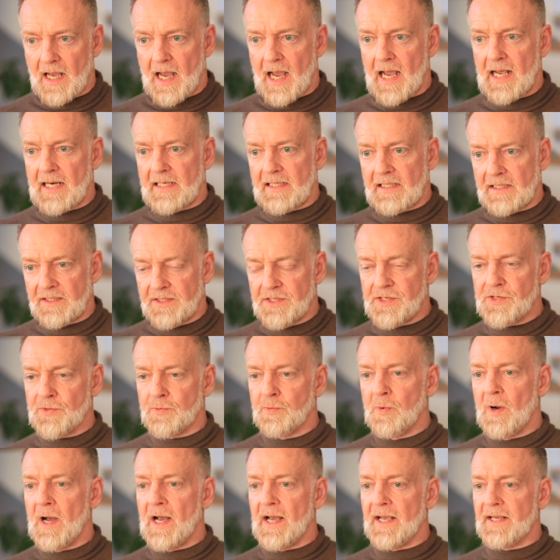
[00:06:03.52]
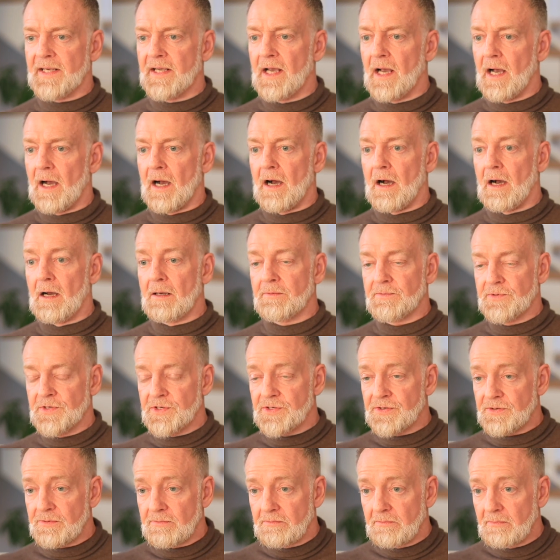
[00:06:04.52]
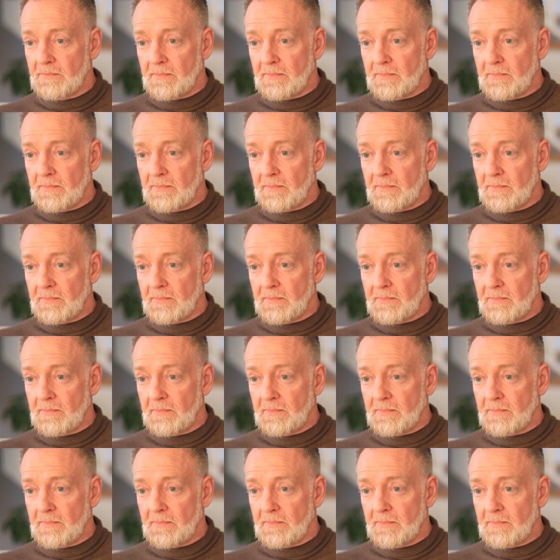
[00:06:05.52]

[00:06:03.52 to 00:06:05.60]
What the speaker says: And in this way, I'm just